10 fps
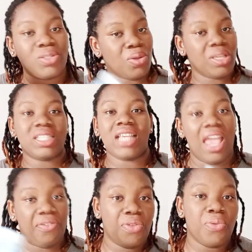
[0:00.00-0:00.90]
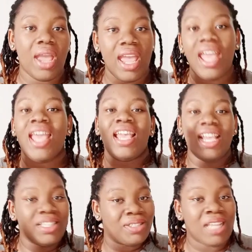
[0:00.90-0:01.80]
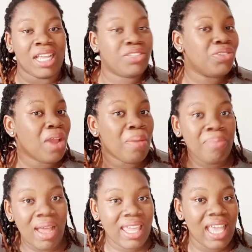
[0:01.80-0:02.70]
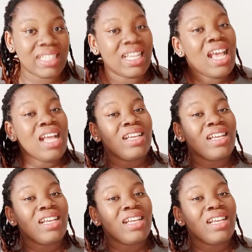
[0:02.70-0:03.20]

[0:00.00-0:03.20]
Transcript: So it's everywhere in Nigerian market.